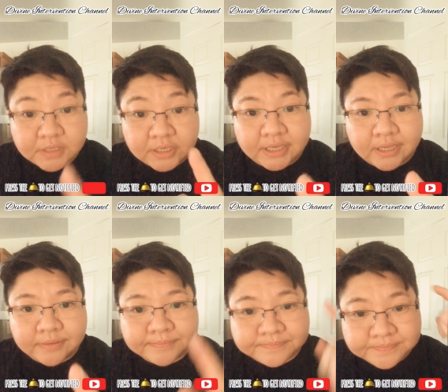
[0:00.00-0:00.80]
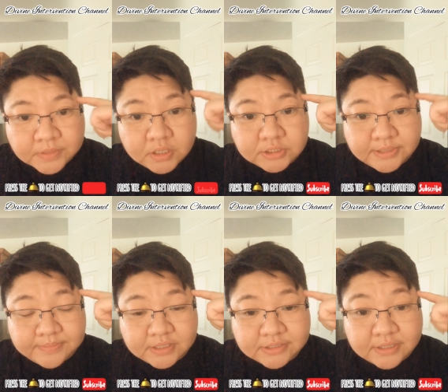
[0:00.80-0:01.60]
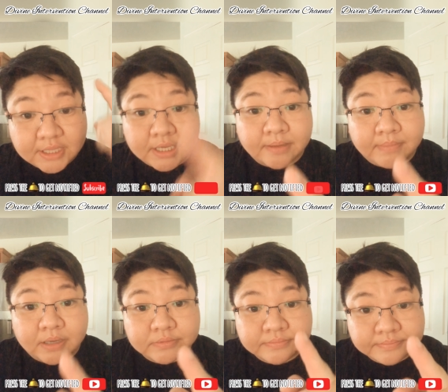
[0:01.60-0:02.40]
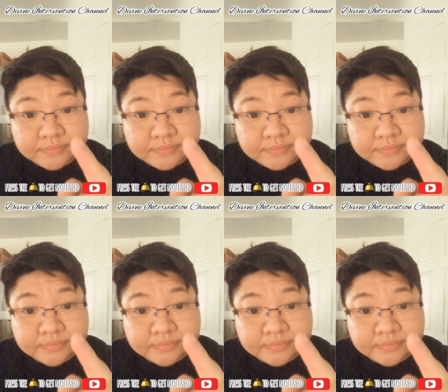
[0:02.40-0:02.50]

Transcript: Again, something to think about,